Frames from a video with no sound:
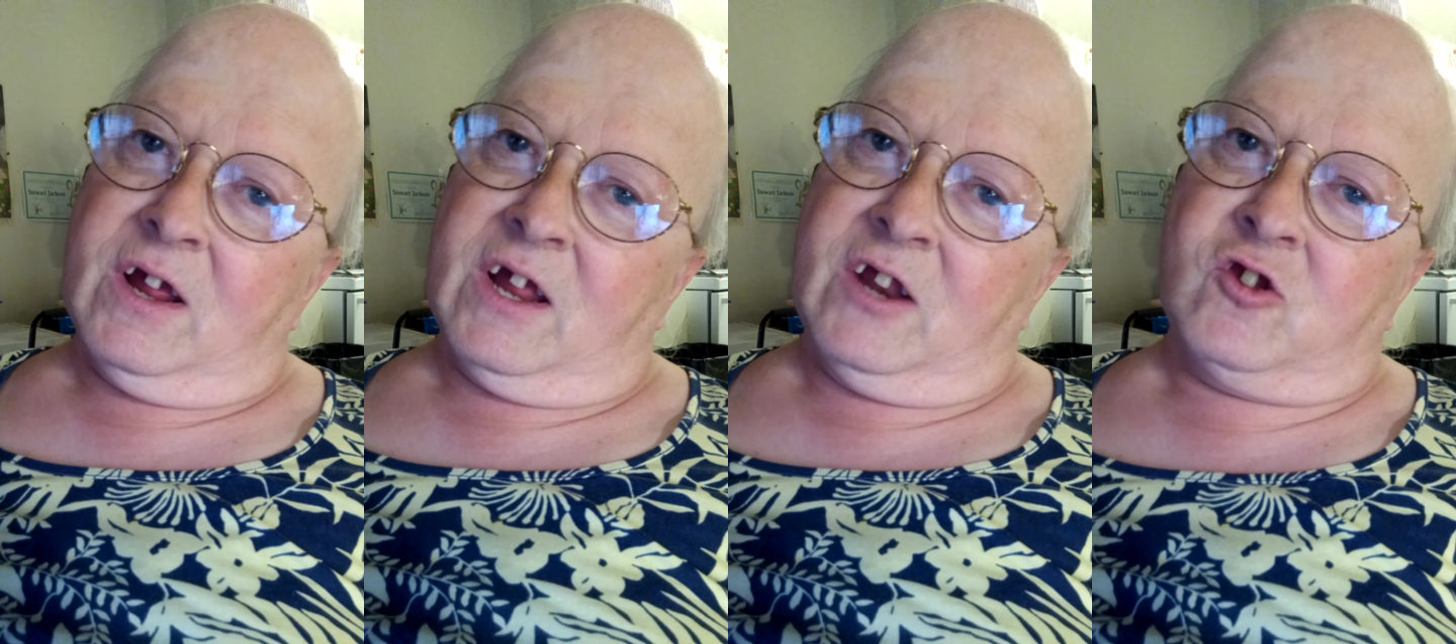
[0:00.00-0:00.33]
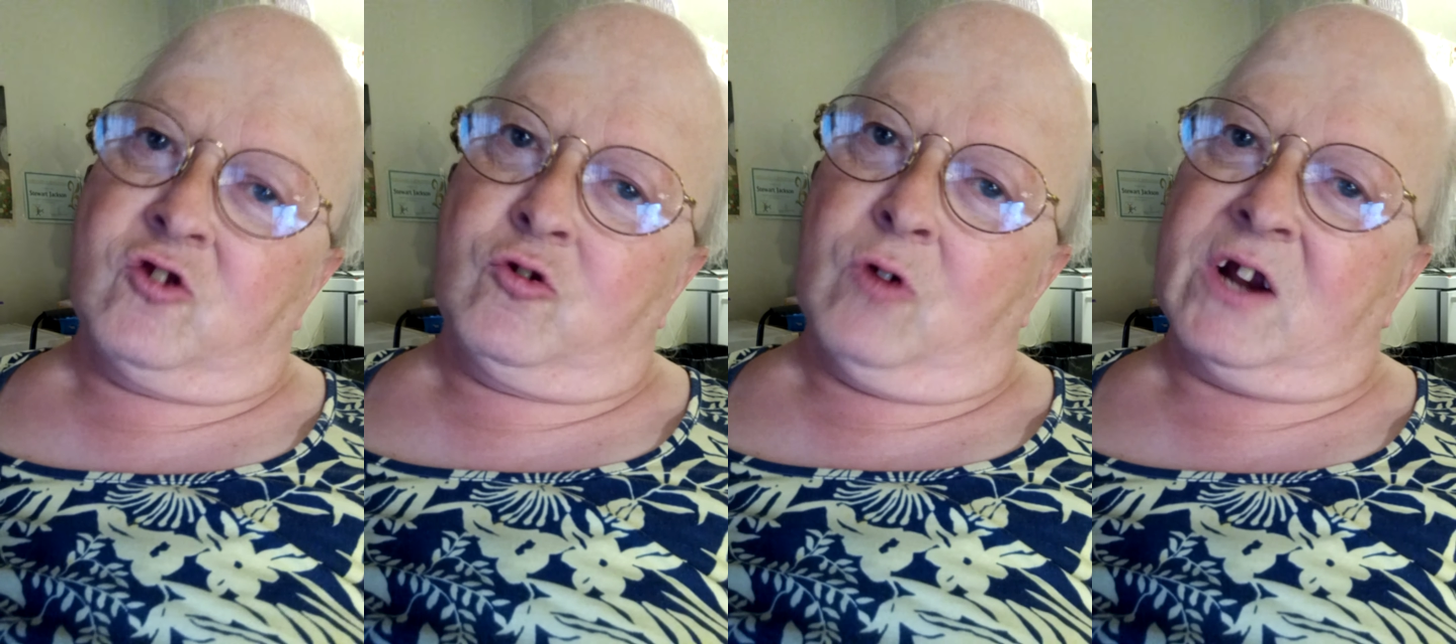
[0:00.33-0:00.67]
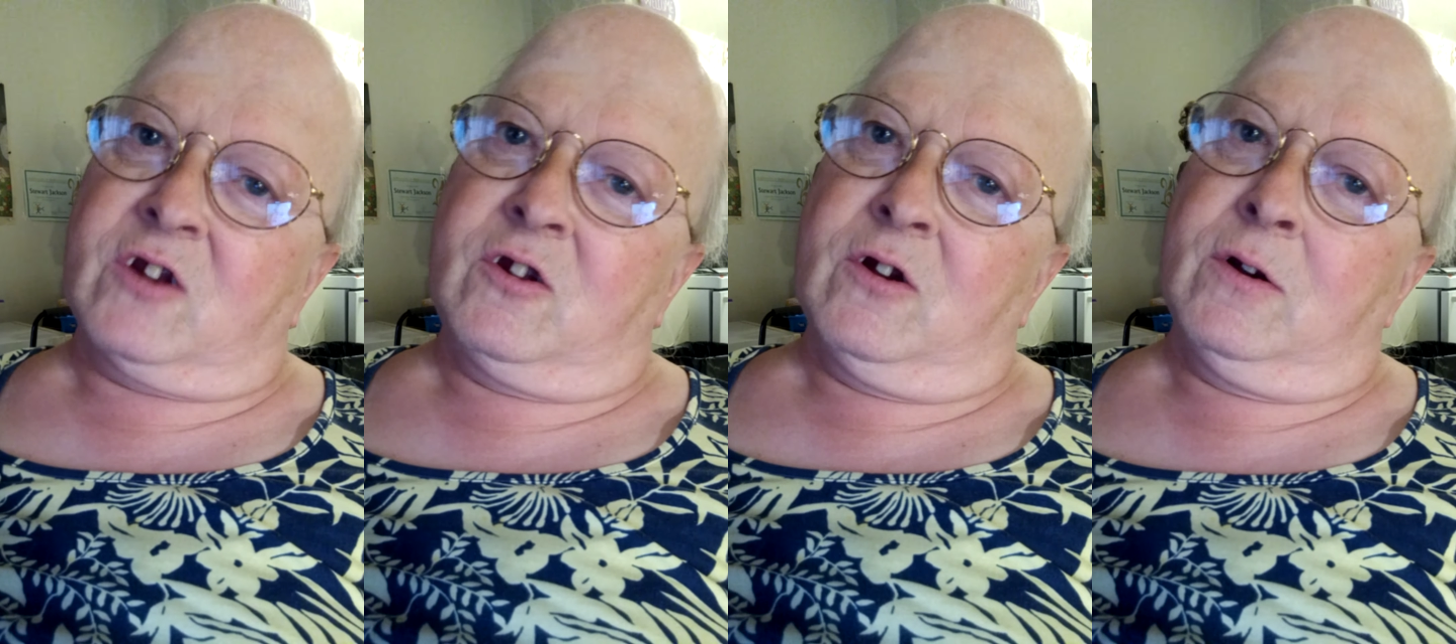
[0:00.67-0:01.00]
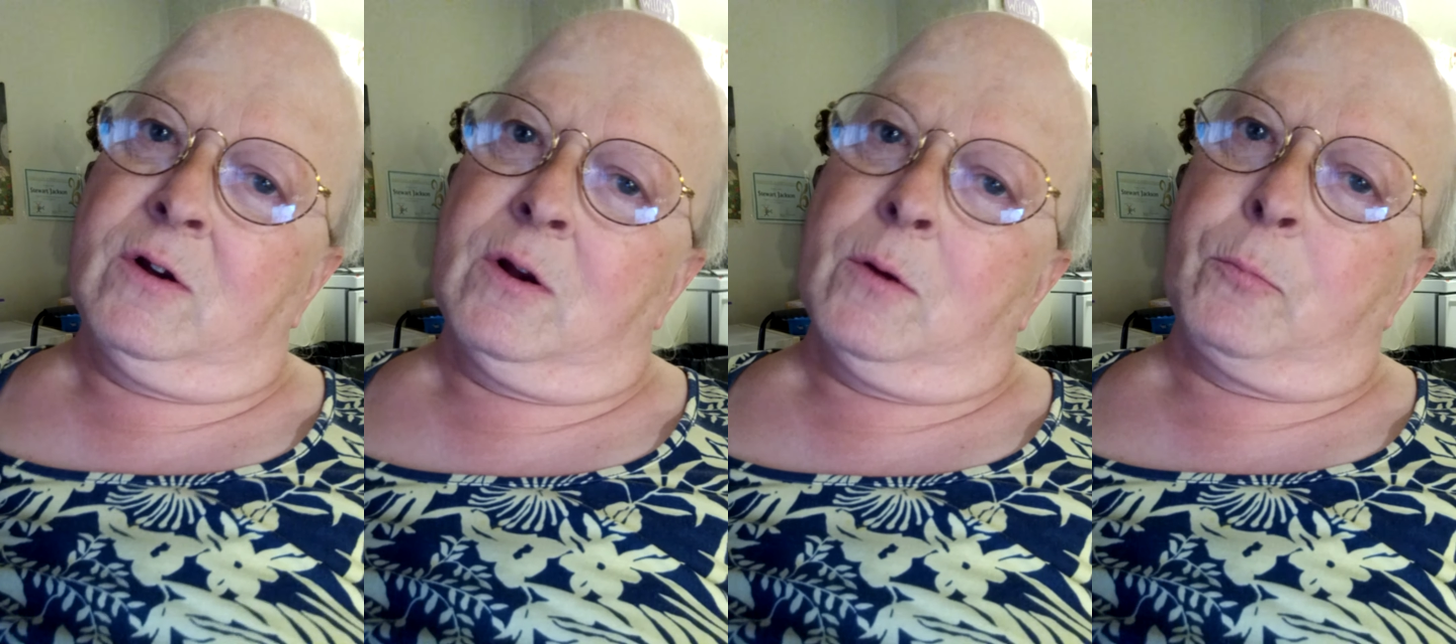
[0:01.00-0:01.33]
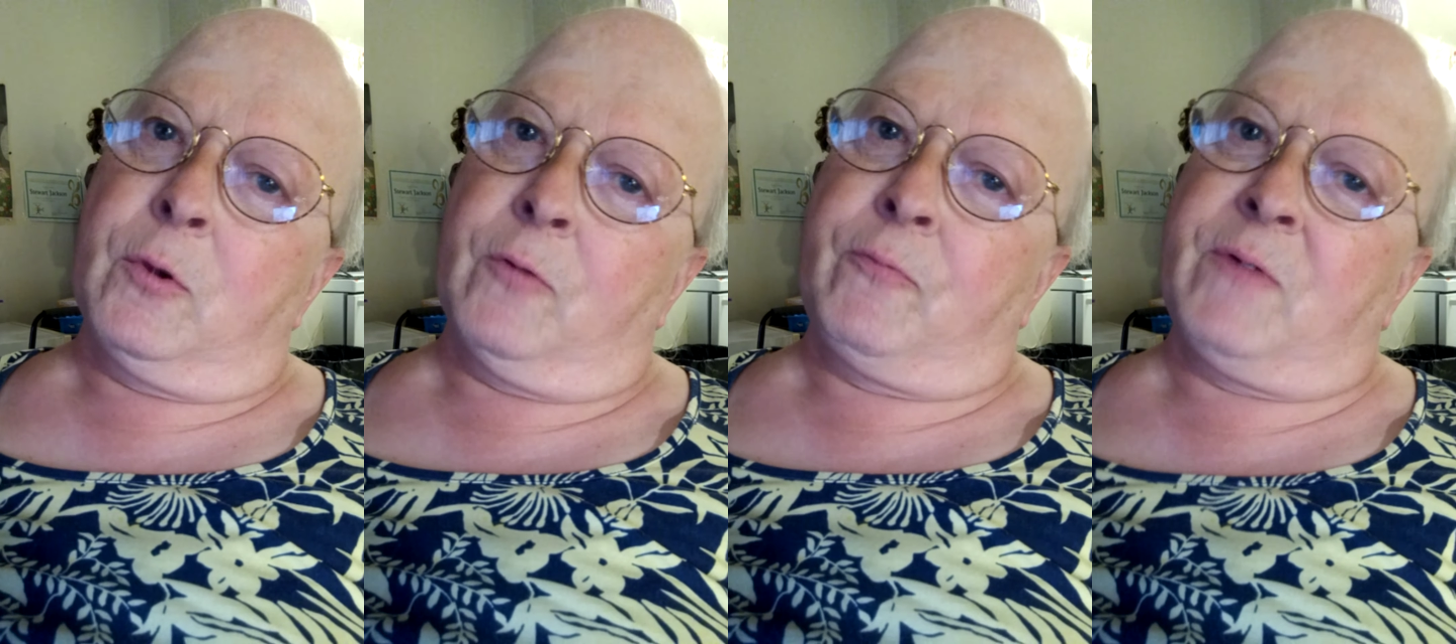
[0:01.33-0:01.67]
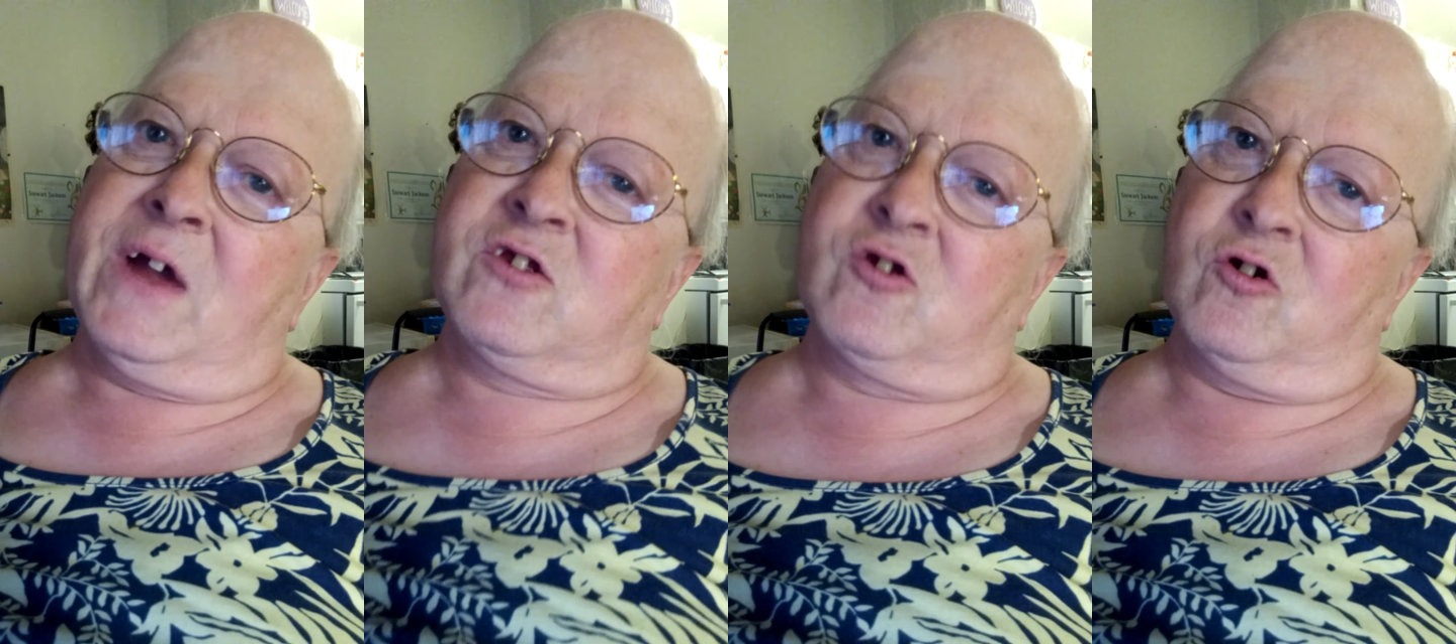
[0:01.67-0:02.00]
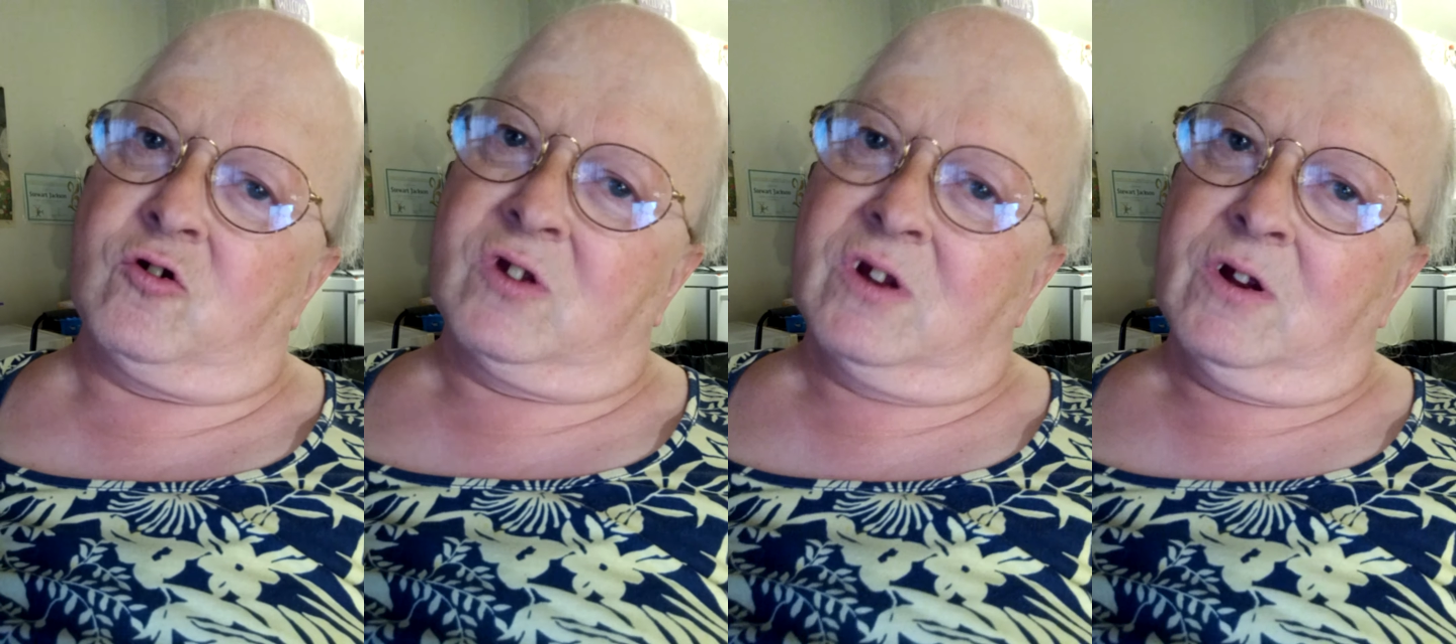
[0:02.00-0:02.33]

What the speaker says: instructors, professors.